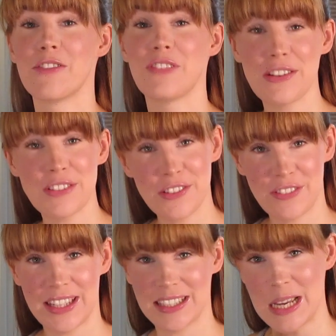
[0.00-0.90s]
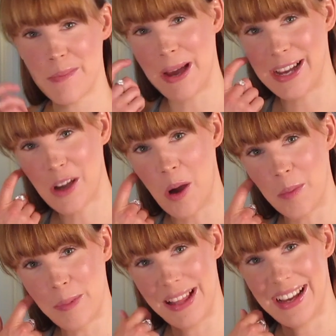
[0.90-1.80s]
Viva La Vida by
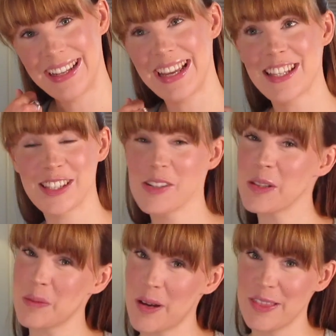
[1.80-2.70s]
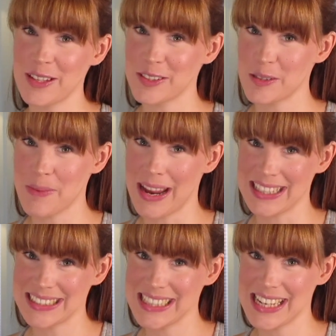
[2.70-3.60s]
Coldplay is another one that's
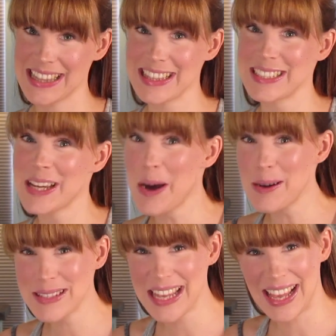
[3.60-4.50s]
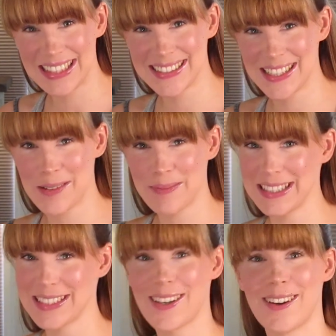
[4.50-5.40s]
remained in the top 10
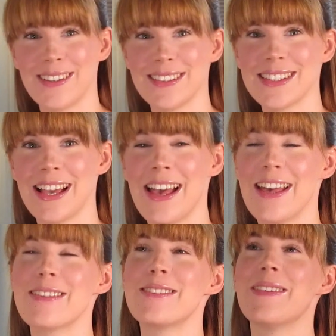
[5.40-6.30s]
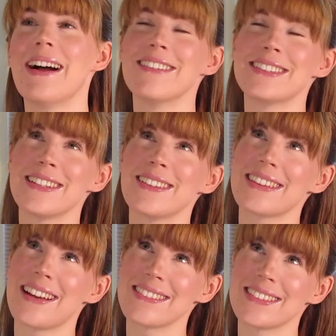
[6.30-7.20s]
ceremony songs throughout
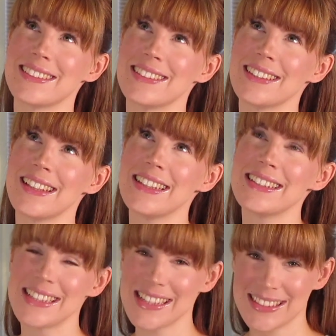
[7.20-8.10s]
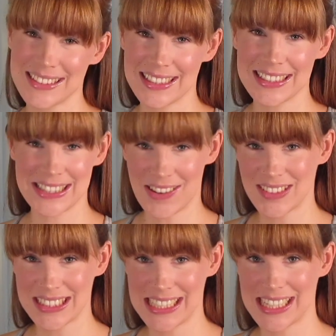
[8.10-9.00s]
2016,
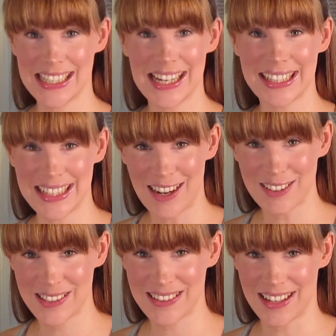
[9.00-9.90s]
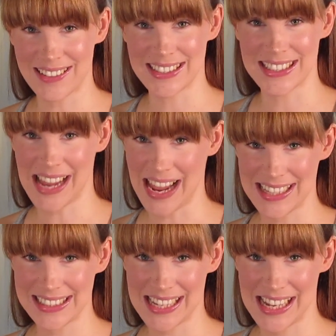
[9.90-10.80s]
17 and now
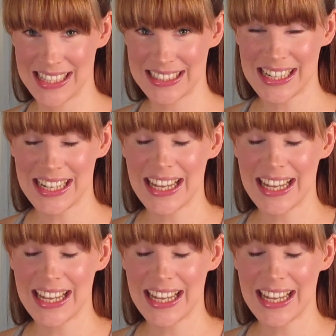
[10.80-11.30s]
2018.